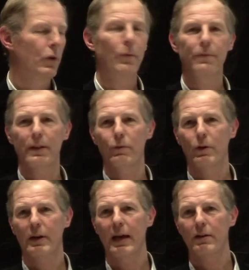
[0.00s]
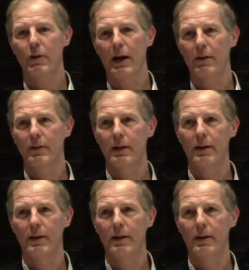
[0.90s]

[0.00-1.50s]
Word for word: hopefully we'll gain ground,